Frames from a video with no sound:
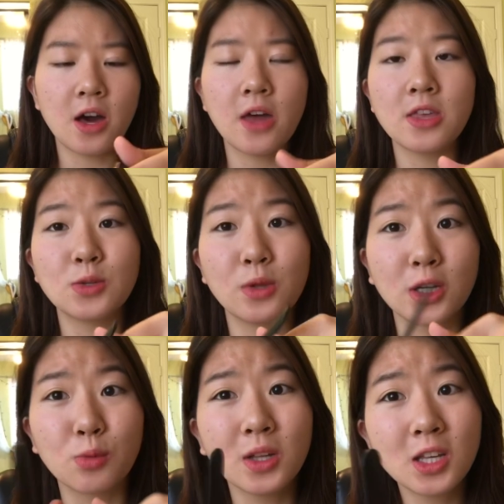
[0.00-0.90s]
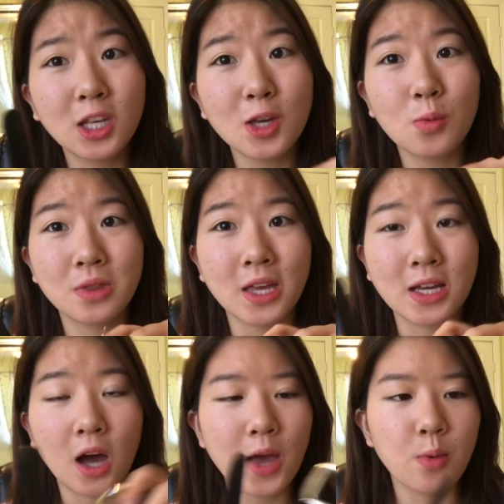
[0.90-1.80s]
thought this would look really cute with
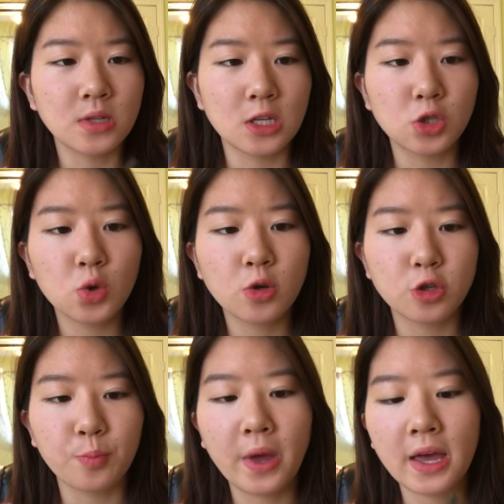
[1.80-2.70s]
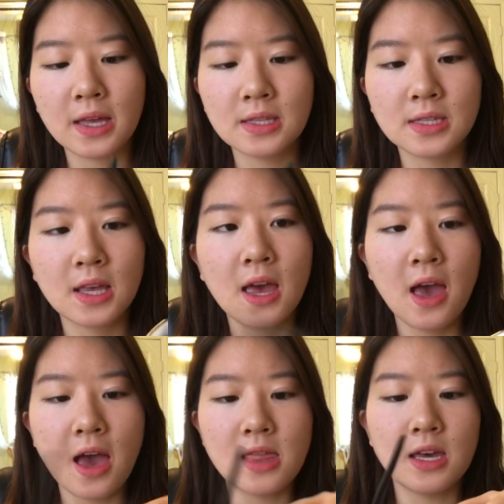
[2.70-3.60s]
like high-waisted shorts or pants
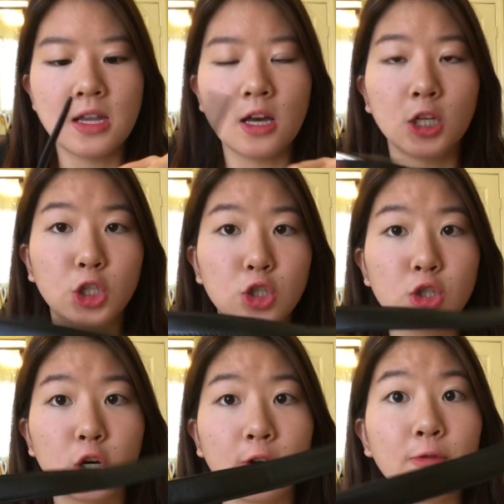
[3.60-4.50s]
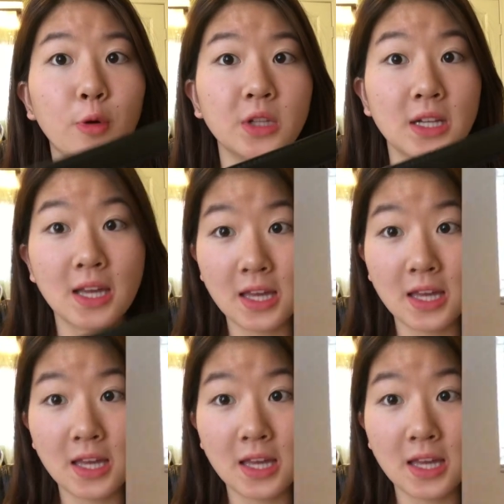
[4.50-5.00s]
and then a shirt folded